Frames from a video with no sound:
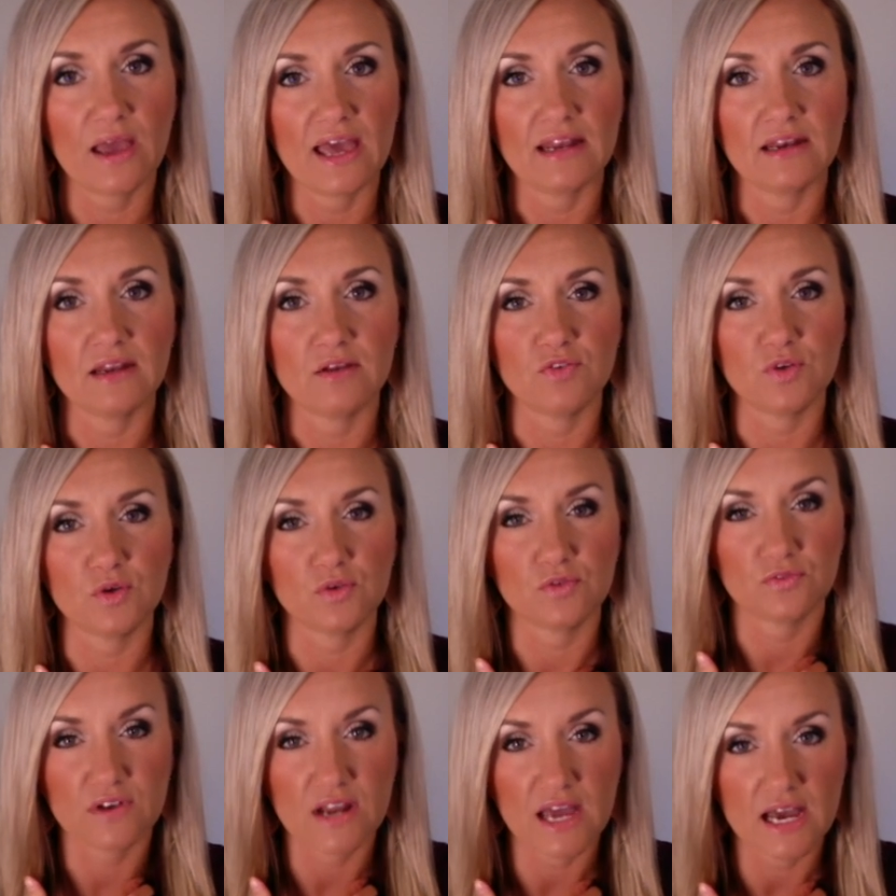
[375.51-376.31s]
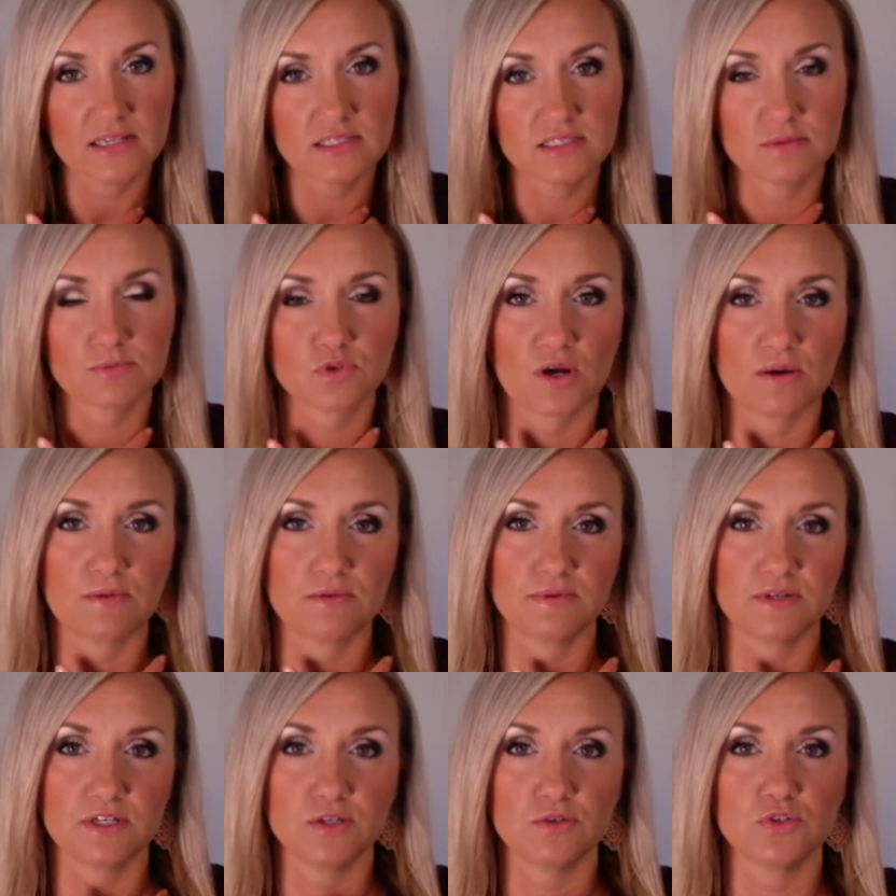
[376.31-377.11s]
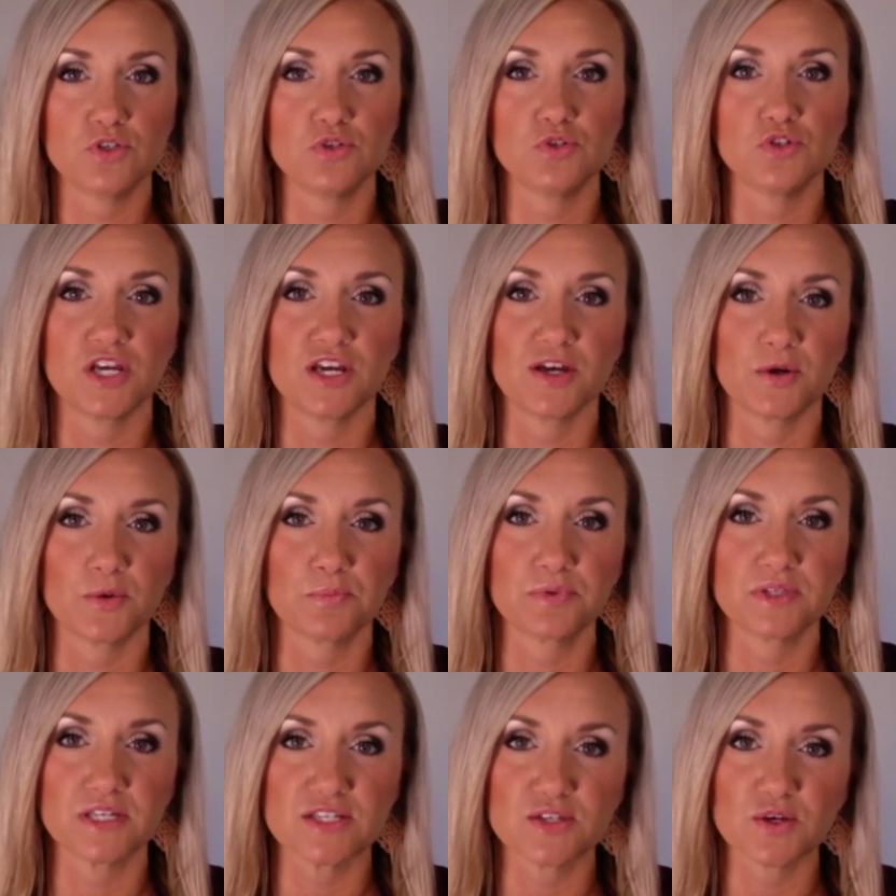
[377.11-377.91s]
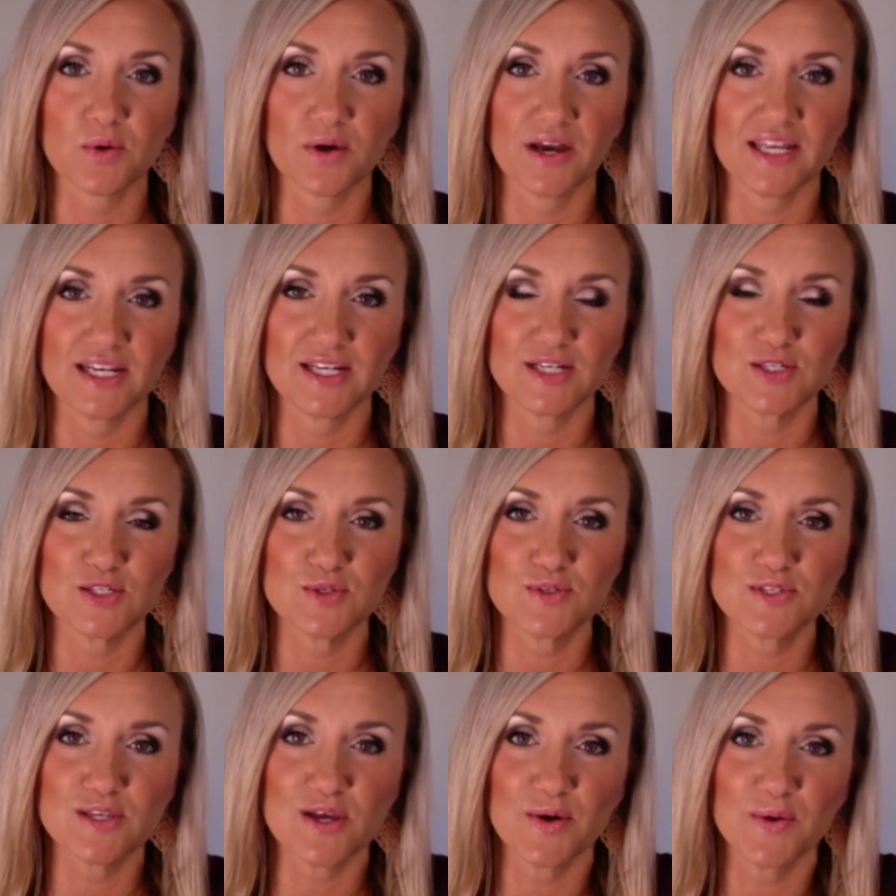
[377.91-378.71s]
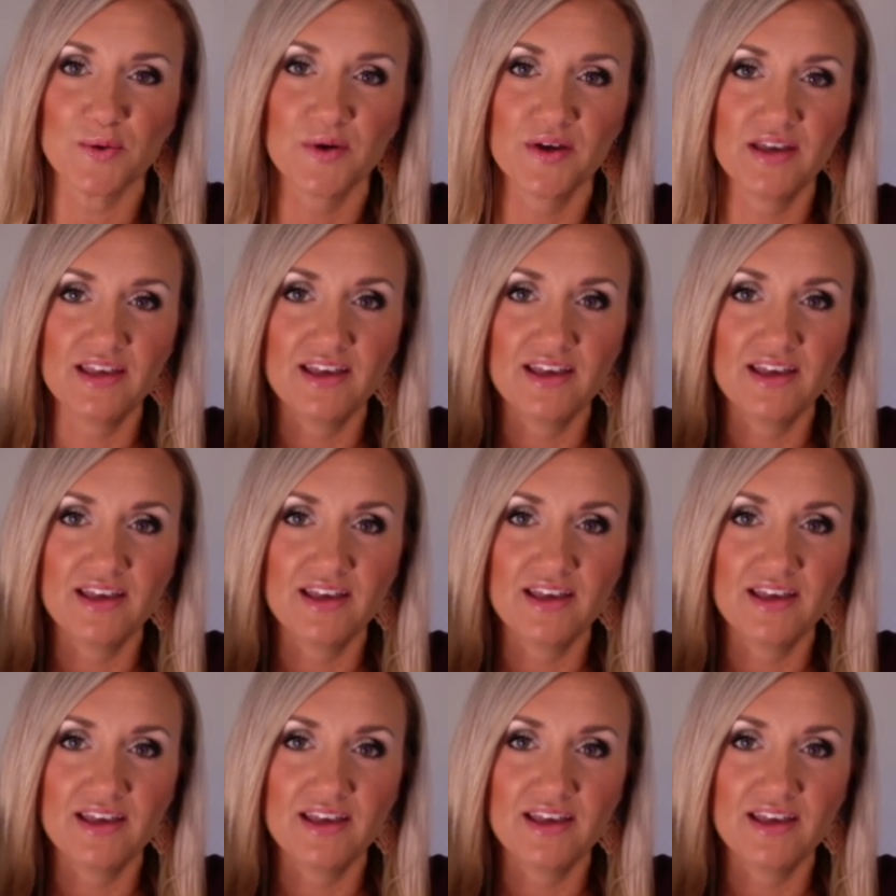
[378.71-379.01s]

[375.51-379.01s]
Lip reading: and if you have not subscribed to my YouTube channel, please go ahead and do so.